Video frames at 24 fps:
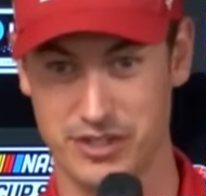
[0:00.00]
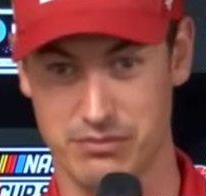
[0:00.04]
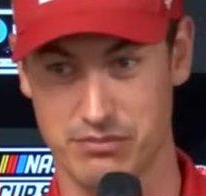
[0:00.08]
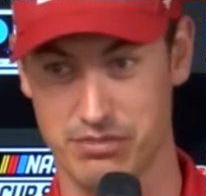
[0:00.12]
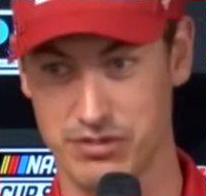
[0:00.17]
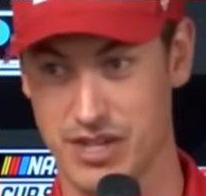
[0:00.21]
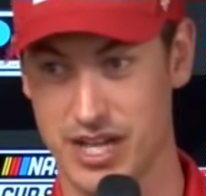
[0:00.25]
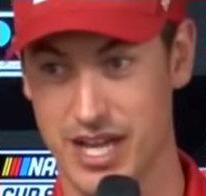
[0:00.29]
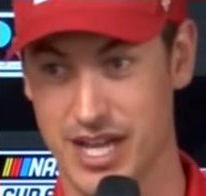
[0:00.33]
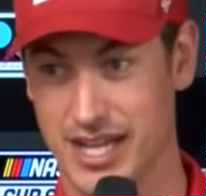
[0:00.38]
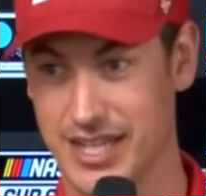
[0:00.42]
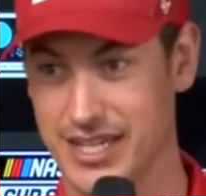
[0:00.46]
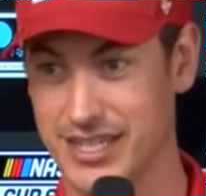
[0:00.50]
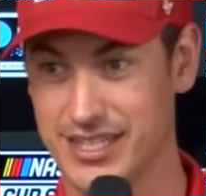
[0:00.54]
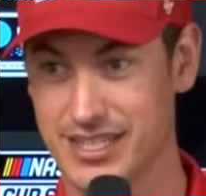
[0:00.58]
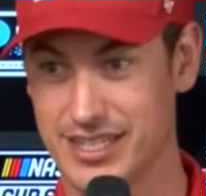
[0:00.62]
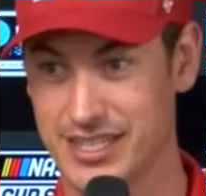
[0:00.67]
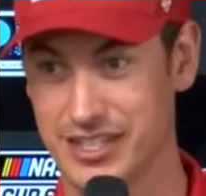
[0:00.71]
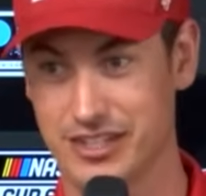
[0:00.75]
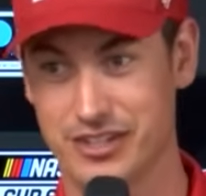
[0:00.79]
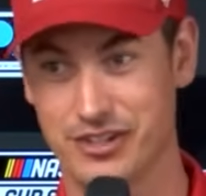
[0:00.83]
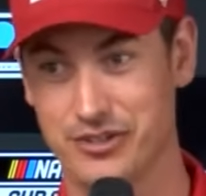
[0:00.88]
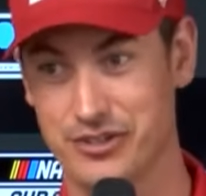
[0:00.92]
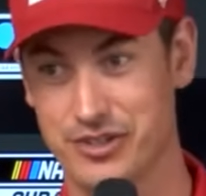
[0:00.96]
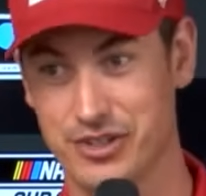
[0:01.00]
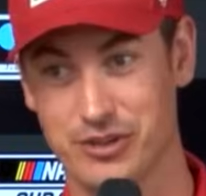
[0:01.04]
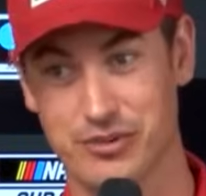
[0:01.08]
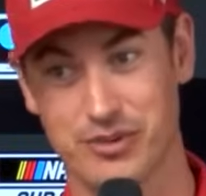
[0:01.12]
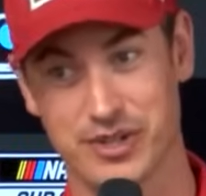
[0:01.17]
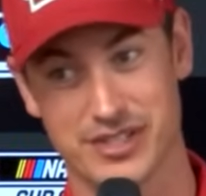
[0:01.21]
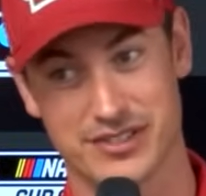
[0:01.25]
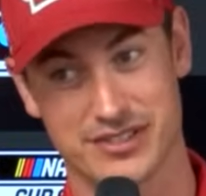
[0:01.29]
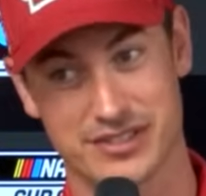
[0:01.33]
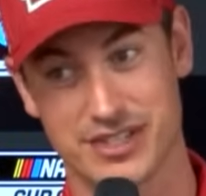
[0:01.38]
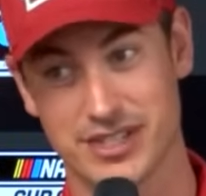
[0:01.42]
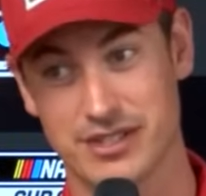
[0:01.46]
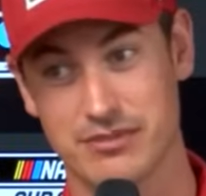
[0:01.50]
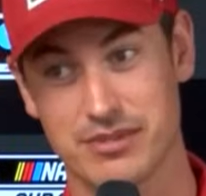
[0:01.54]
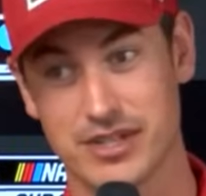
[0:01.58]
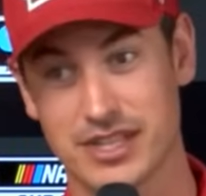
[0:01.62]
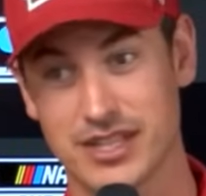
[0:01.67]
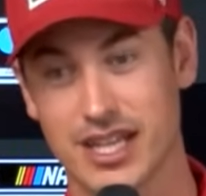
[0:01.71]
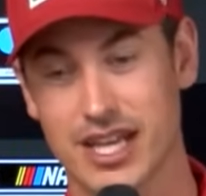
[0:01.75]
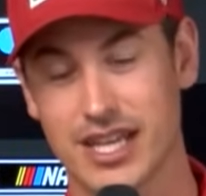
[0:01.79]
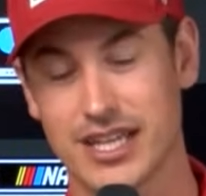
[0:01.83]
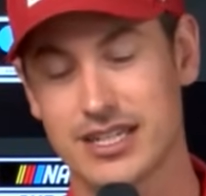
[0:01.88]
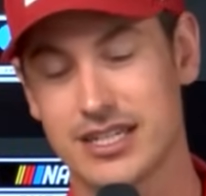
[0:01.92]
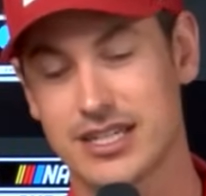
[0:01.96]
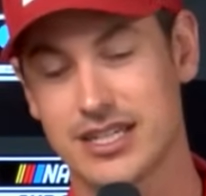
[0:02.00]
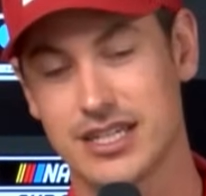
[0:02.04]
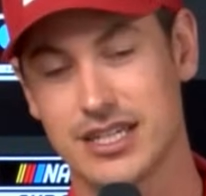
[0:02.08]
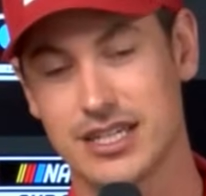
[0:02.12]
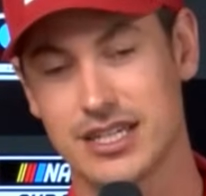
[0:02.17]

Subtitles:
blind and you don't know what it's going to be like.